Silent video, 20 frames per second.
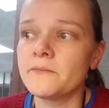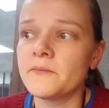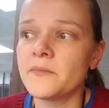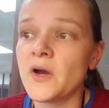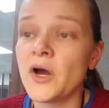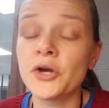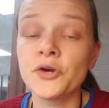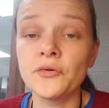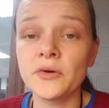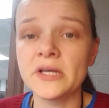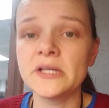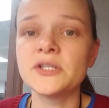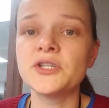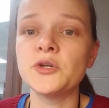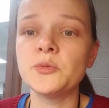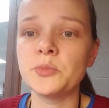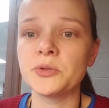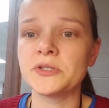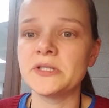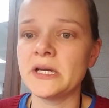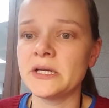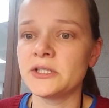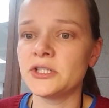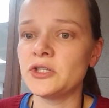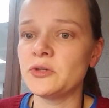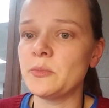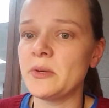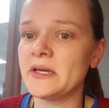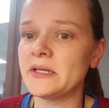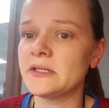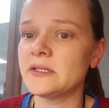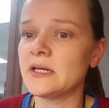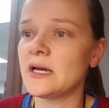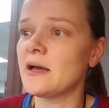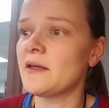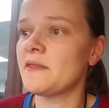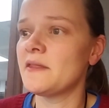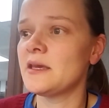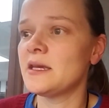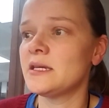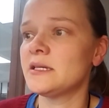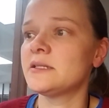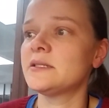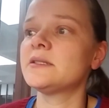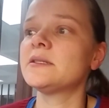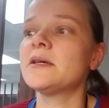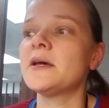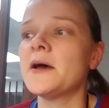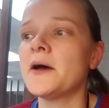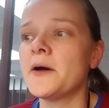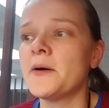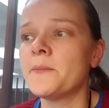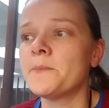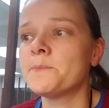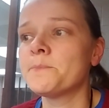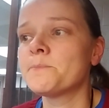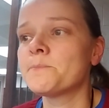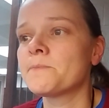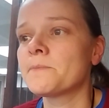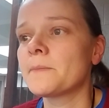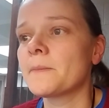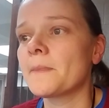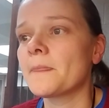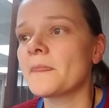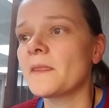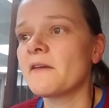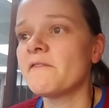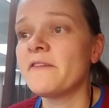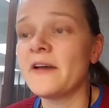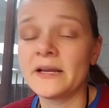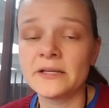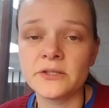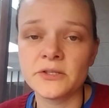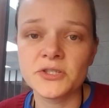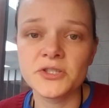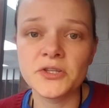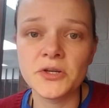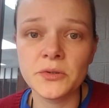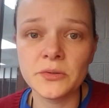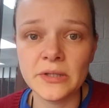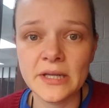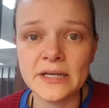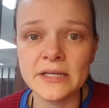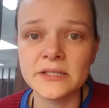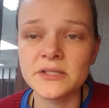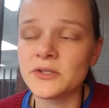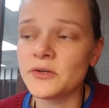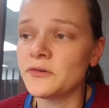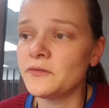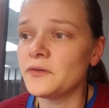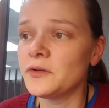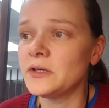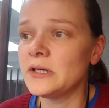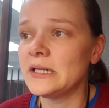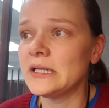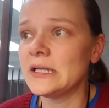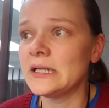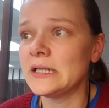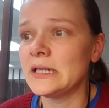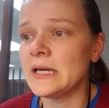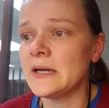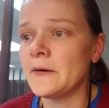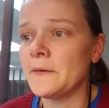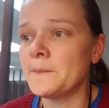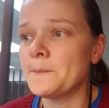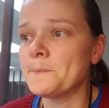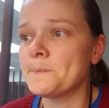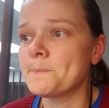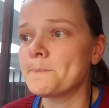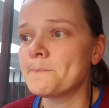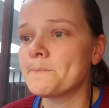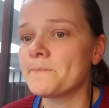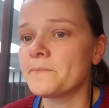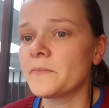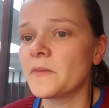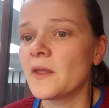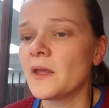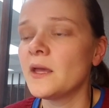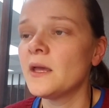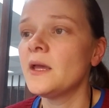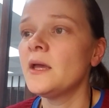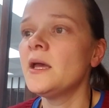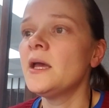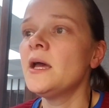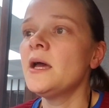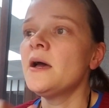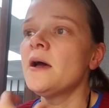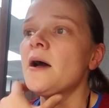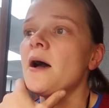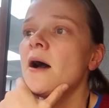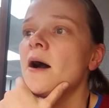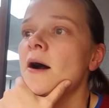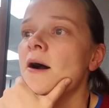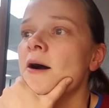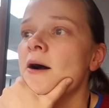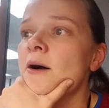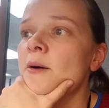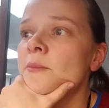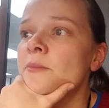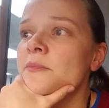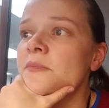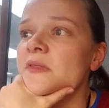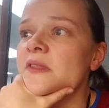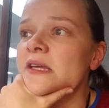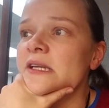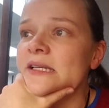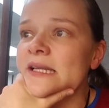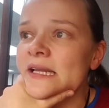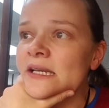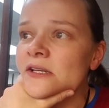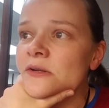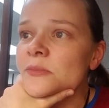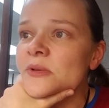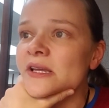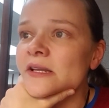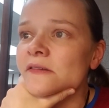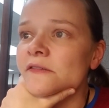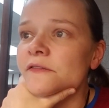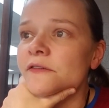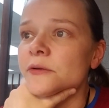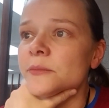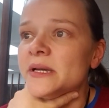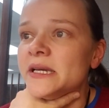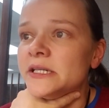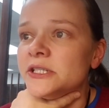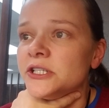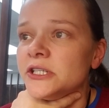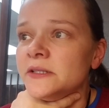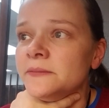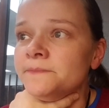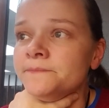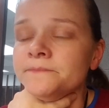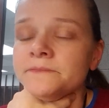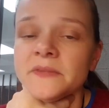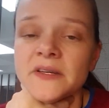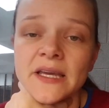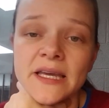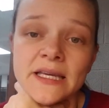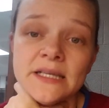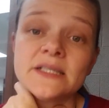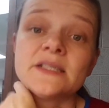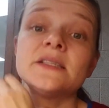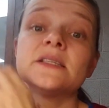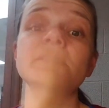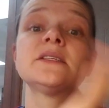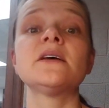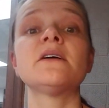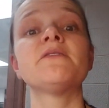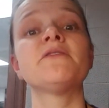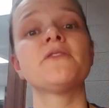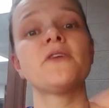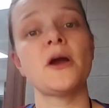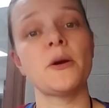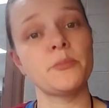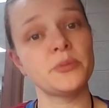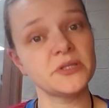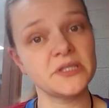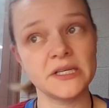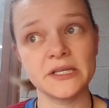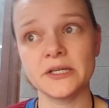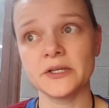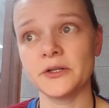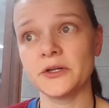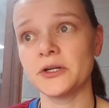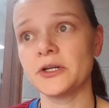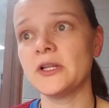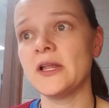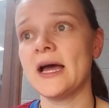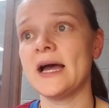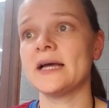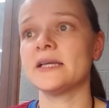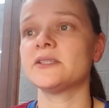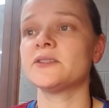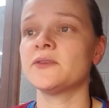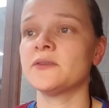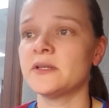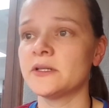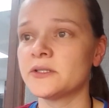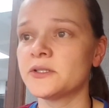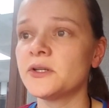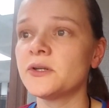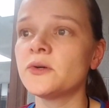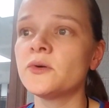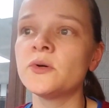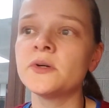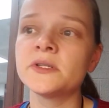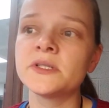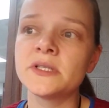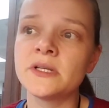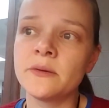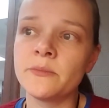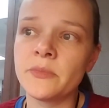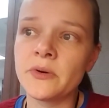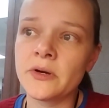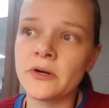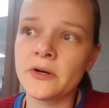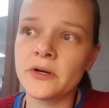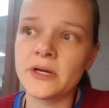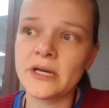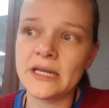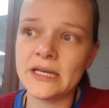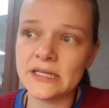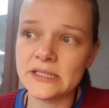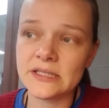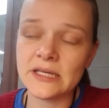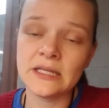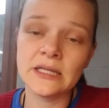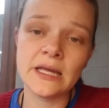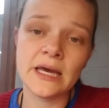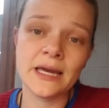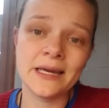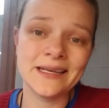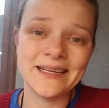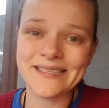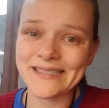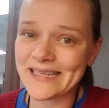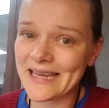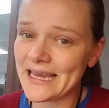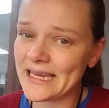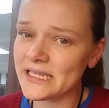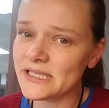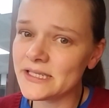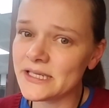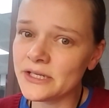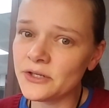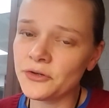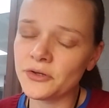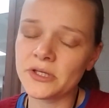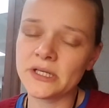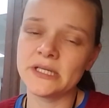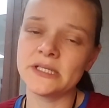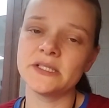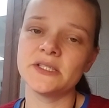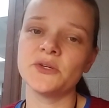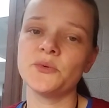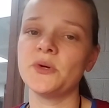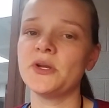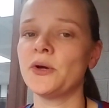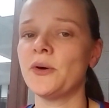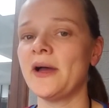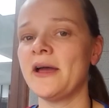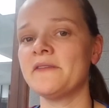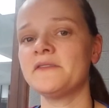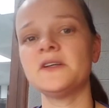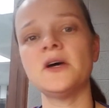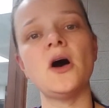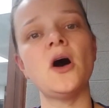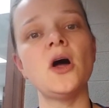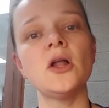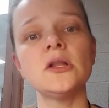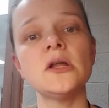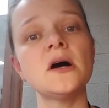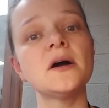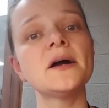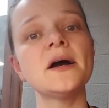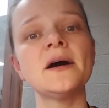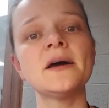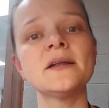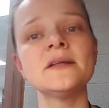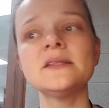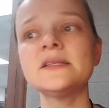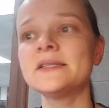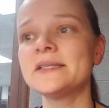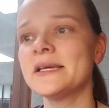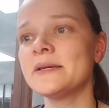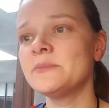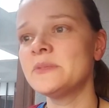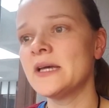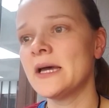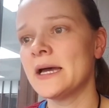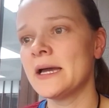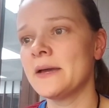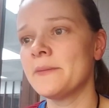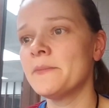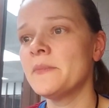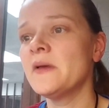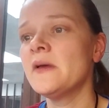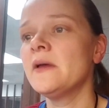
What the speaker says: agree to protect you based on these factors. So let us know if you need any help. The addendum information is the stuff for our particular class. So there's our course number. It is online. It's asynchronous, so we don't have to all log on in the same time.